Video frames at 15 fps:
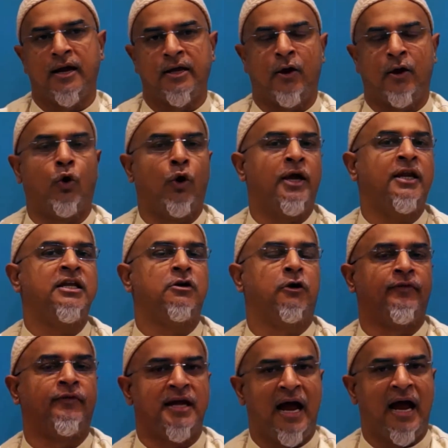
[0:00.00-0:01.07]
or any
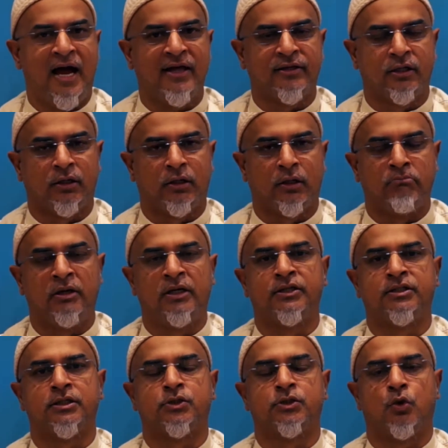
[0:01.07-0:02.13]
of the other
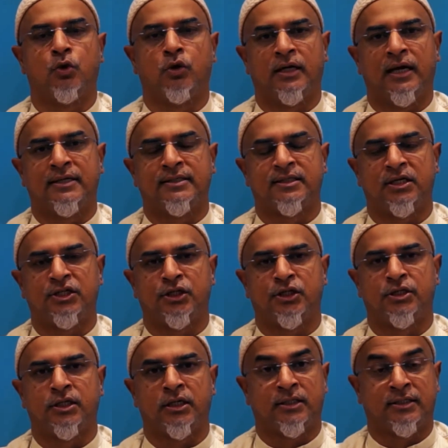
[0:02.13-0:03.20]
militant
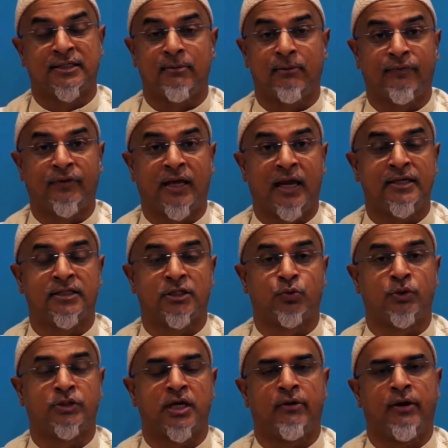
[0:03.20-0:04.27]
organizations in some of the cases
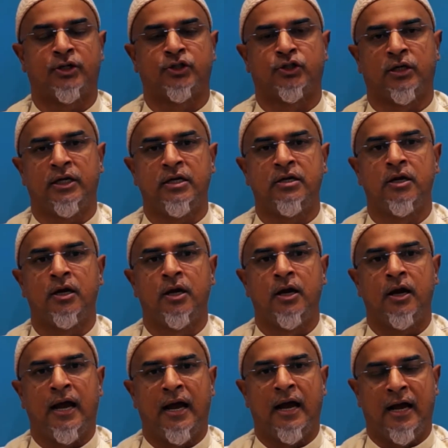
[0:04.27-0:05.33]
which are actually
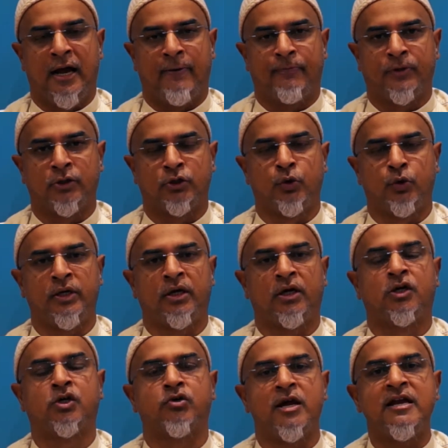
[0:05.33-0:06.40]

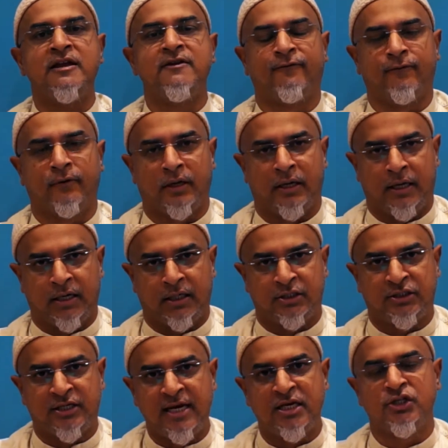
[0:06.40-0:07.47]
doing grave
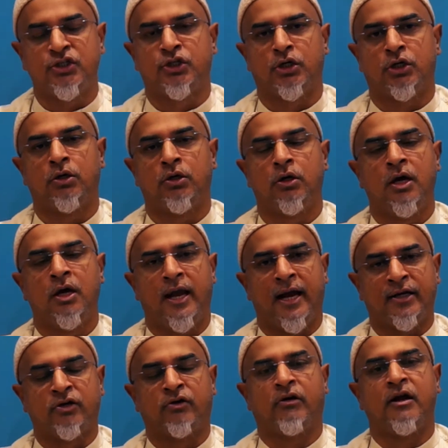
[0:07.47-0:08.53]
danger
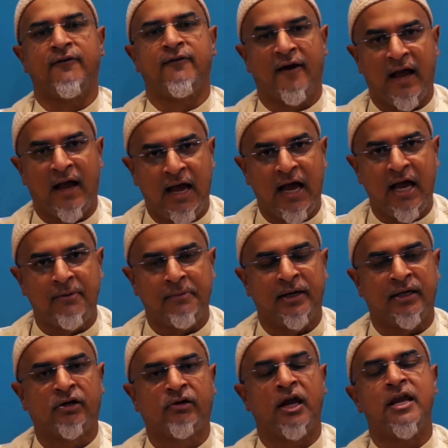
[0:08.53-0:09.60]
and grave harm
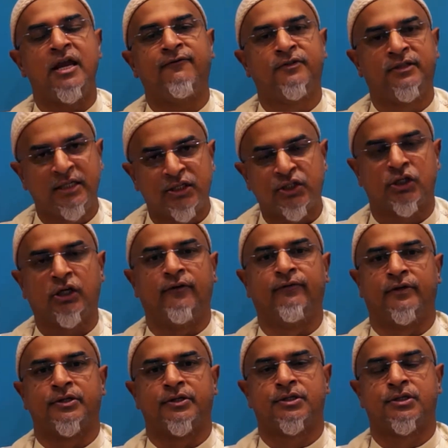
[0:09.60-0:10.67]
and grave
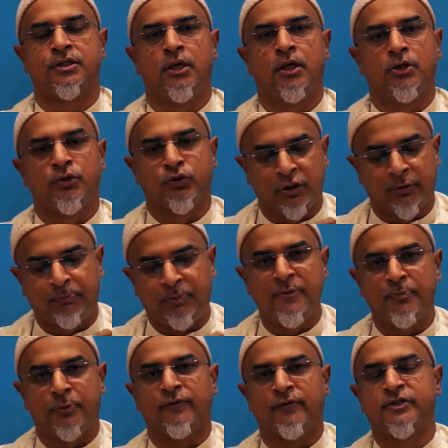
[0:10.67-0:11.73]
disservice to the
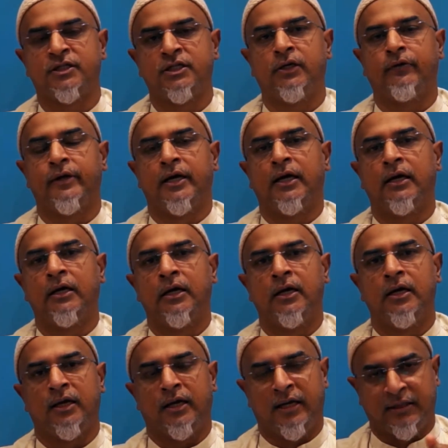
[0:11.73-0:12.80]
people of Syria
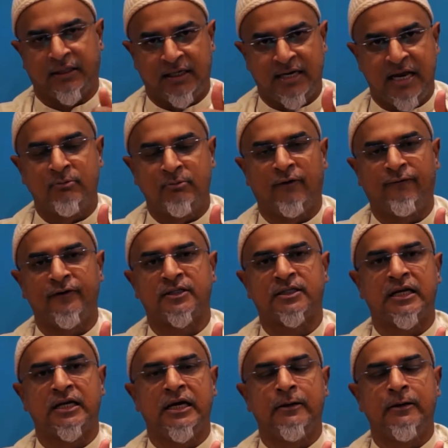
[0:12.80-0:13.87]
in the name of
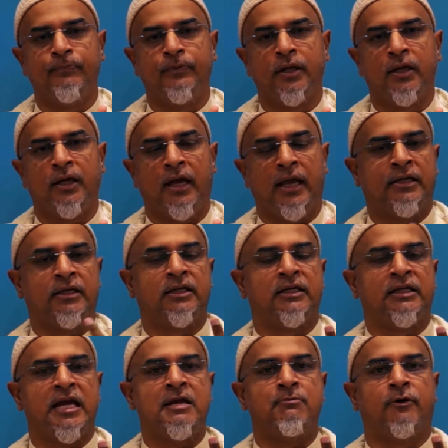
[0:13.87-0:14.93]
Islam and in the
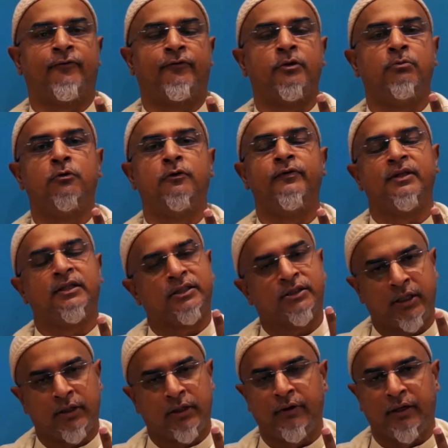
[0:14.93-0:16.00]
name of removing the
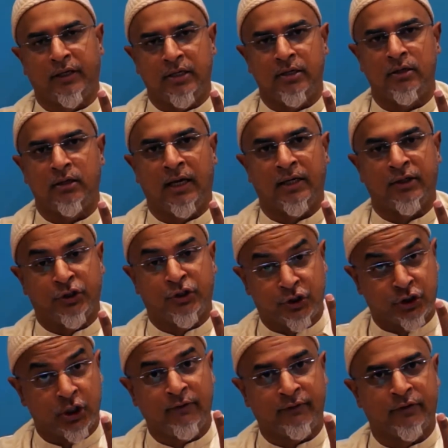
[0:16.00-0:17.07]
tyranny and
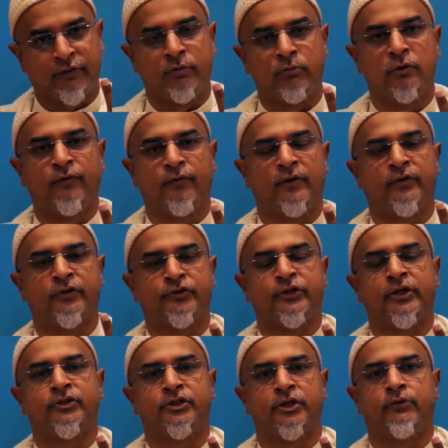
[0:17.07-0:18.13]
deserved removal of
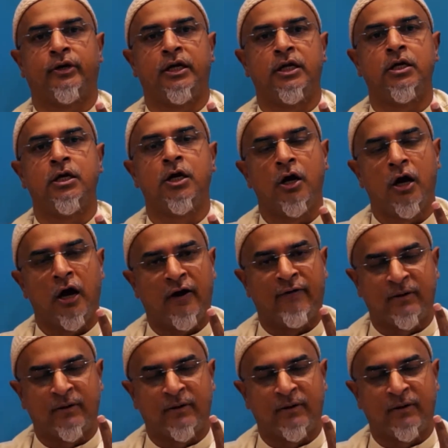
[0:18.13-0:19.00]
the tyranny of